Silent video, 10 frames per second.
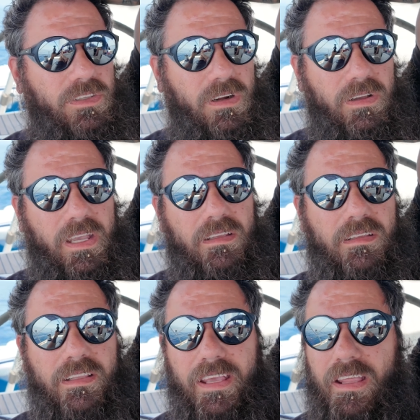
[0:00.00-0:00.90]
you know, get
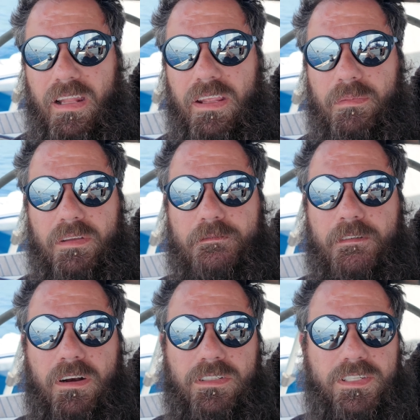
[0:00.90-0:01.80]
get a little bit
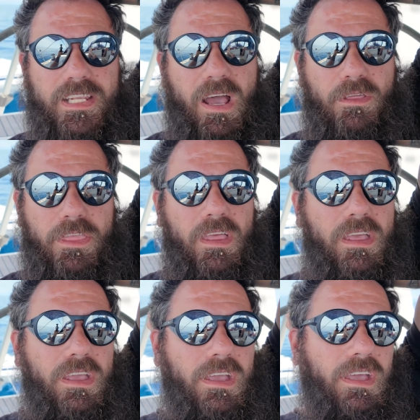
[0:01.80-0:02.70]
farther south.
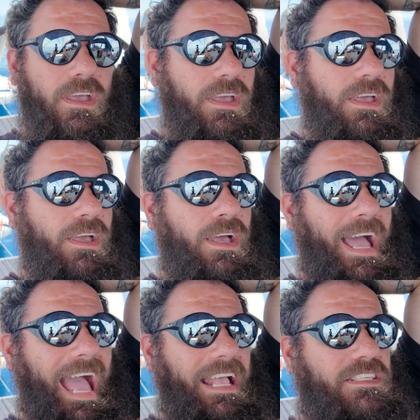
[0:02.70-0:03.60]

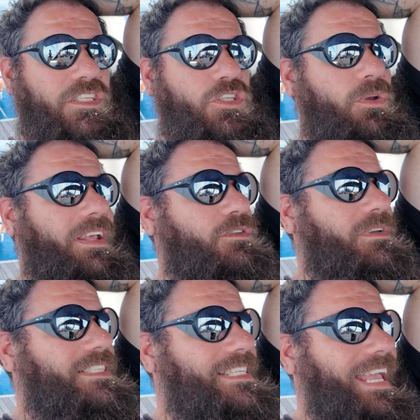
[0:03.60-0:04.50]
As soon as
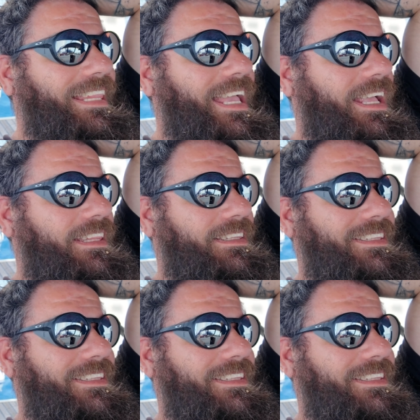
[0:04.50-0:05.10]
we said that,